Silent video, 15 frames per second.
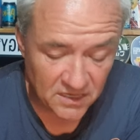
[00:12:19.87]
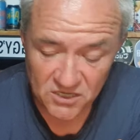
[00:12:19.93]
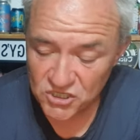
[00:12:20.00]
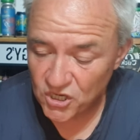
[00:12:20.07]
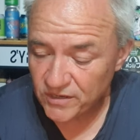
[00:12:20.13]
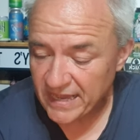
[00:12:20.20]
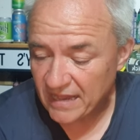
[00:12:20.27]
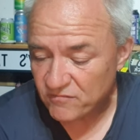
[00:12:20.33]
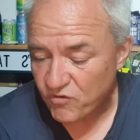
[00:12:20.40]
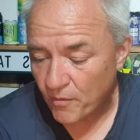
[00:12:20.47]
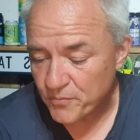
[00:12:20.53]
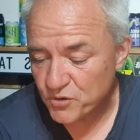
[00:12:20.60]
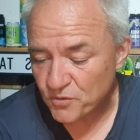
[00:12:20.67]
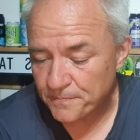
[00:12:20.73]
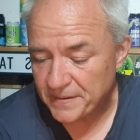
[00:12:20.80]
So yeah,
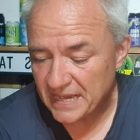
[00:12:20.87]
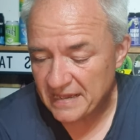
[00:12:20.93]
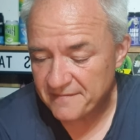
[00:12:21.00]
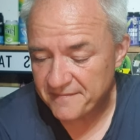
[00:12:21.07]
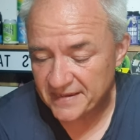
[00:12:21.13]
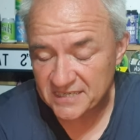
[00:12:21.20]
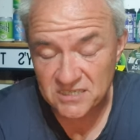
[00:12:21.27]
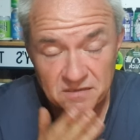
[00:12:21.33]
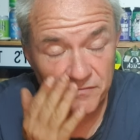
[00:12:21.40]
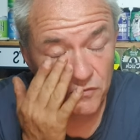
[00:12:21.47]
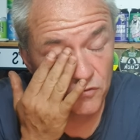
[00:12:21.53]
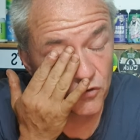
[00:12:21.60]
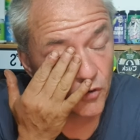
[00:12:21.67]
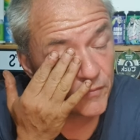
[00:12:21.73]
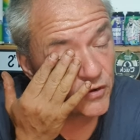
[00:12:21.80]
Robin Hood Beer
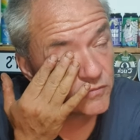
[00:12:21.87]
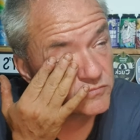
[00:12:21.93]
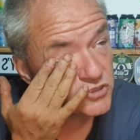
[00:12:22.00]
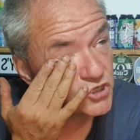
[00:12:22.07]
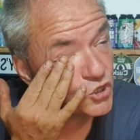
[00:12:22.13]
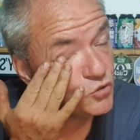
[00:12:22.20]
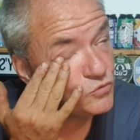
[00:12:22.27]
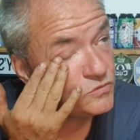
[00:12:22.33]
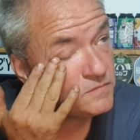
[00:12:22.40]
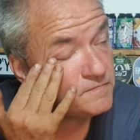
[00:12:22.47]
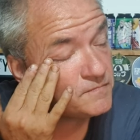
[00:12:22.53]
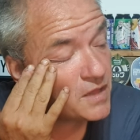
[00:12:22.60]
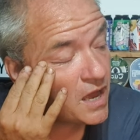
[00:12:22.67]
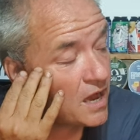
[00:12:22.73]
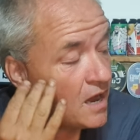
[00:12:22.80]
Festival coming up
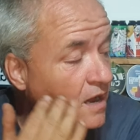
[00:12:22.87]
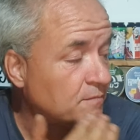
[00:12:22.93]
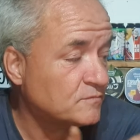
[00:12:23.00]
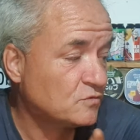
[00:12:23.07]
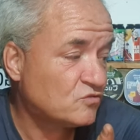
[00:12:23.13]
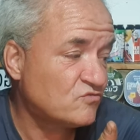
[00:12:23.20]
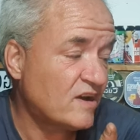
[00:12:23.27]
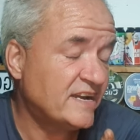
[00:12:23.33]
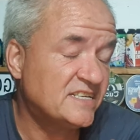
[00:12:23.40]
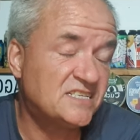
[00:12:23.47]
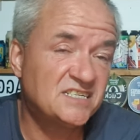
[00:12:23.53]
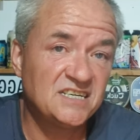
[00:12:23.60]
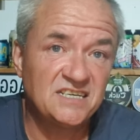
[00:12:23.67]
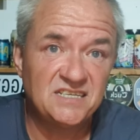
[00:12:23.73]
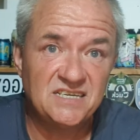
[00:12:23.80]
soon. Um, great
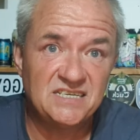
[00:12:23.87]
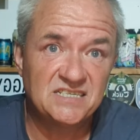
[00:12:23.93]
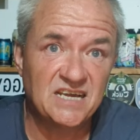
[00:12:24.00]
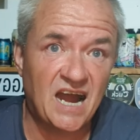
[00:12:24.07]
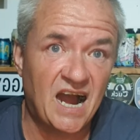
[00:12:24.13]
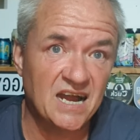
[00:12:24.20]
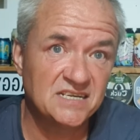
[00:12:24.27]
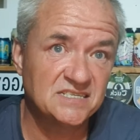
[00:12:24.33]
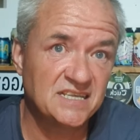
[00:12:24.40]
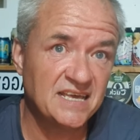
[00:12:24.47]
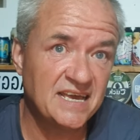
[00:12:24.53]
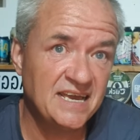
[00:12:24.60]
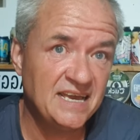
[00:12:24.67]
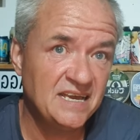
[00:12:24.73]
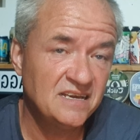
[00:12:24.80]
to see these guys
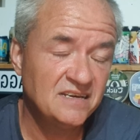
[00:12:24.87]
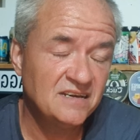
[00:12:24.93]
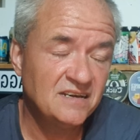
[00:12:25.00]
there.